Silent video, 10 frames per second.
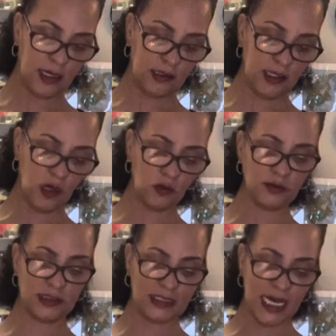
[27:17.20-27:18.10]
Don't
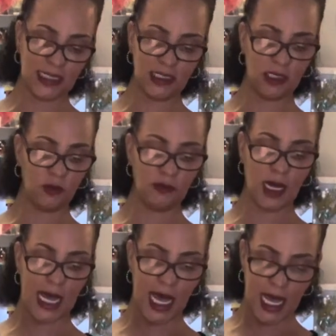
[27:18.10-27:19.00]
set it on the
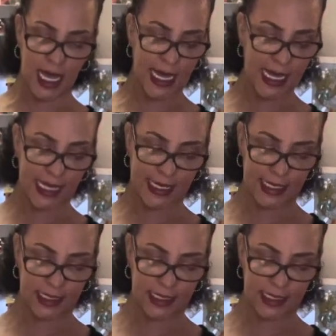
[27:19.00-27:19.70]
eye.